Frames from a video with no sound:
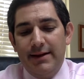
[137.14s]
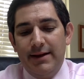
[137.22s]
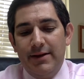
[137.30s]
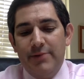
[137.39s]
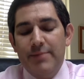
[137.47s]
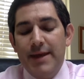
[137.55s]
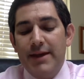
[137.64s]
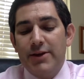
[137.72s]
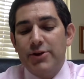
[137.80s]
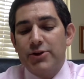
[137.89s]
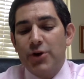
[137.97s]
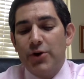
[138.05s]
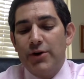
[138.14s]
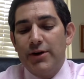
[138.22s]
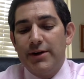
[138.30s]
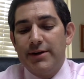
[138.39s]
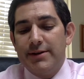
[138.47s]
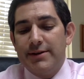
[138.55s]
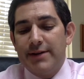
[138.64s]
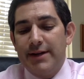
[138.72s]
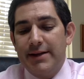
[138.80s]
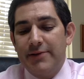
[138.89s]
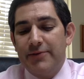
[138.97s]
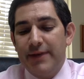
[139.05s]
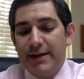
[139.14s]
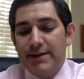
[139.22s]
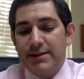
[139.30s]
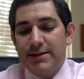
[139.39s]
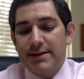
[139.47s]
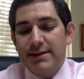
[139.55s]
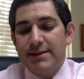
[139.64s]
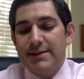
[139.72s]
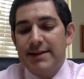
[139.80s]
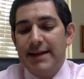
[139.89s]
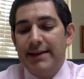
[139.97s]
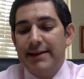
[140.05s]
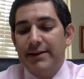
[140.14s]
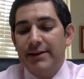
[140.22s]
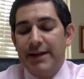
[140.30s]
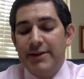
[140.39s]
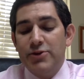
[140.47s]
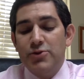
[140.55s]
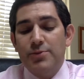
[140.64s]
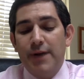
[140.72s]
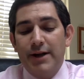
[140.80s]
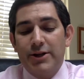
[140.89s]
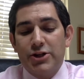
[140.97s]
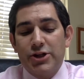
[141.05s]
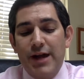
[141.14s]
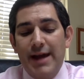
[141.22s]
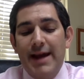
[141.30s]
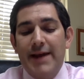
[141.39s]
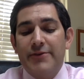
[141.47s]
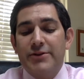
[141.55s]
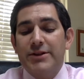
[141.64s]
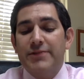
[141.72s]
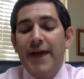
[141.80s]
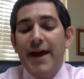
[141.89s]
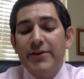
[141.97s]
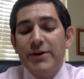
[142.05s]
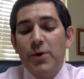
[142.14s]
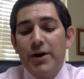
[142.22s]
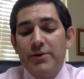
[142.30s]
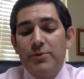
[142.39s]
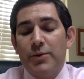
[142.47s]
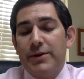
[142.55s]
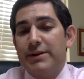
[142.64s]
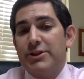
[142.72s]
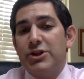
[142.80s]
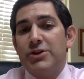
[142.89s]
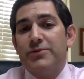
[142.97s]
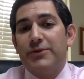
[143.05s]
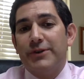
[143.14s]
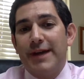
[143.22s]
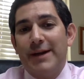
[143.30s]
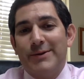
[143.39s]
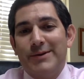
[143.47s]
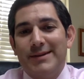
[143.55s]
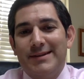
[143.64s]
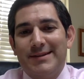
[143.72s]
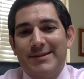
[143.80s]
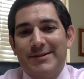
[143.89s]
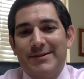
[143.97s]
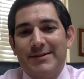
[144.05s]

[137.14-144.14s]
"Make your Torah study fixed, say little and do much, and receive everyone with a cheerful countenance."